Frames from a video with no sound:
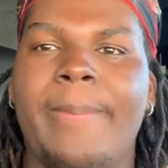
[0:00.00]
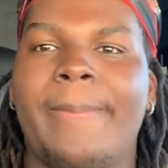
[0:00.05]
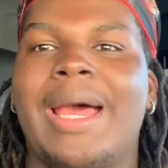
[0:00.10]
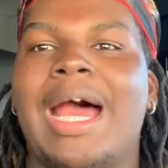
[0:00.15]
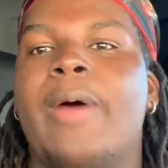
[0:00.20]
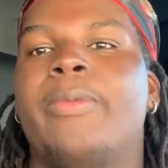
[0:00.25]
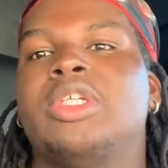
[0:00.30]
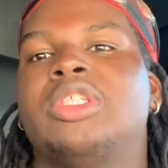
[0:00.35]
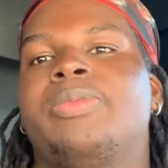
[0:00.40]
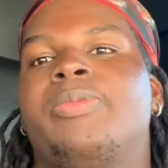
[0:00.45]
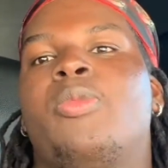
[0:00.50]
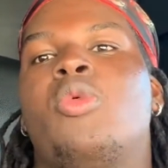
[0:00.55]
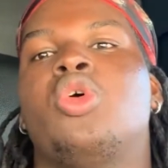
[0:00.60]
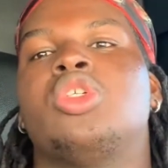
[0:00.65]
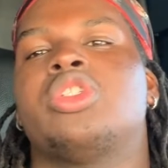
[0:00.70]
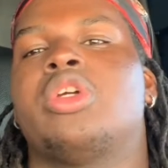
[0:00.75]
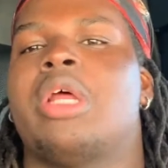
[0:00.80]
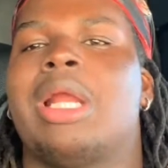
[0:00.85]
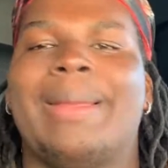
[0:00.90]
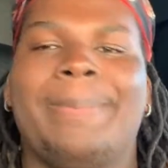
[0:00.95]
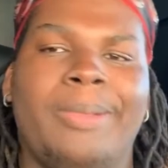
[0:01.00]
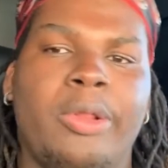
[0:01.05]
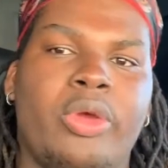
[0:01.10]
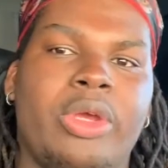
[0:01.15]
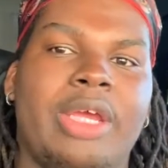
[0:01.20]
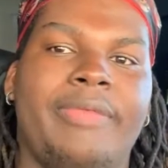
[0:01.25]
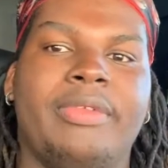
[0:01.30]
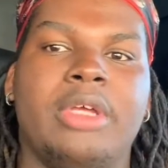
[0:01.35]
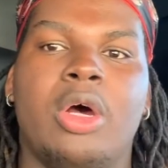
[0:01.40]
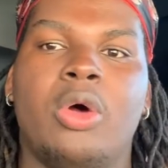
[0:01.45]
but I was more so an
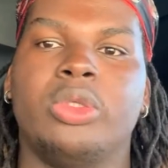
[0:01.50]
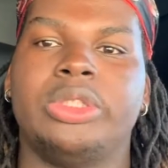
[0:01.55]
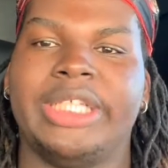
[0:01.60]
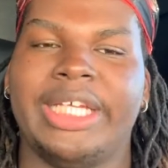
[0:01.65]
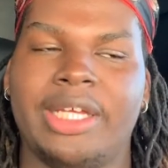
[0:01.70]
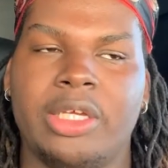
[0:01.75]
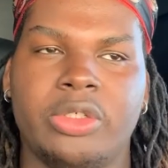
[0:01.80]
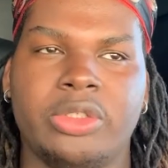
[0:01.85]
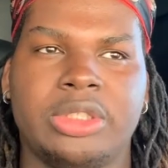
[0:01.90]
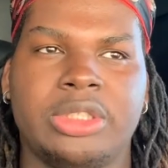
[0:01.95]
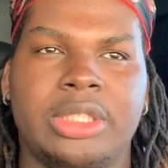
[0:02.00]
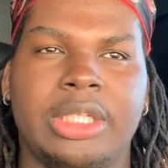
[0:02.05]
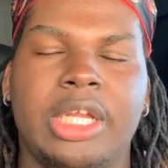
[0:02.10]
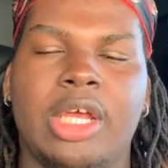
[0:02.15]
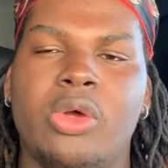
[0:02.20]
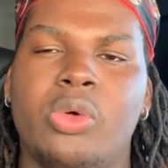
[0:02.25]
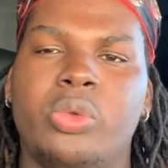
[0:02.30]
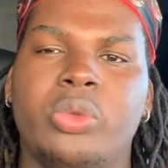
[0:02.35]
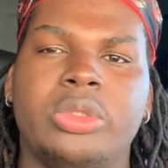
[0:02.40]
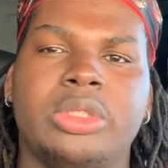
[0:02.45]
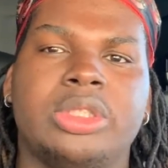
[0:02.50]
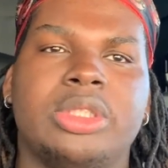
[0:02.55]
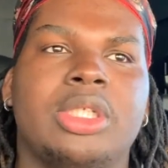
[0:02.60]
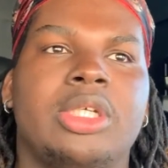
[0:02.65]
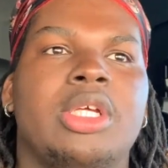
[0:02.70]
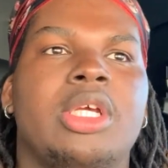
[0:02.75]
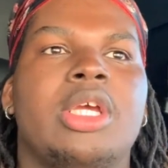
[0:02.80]
employee of the hotels, Lowe's.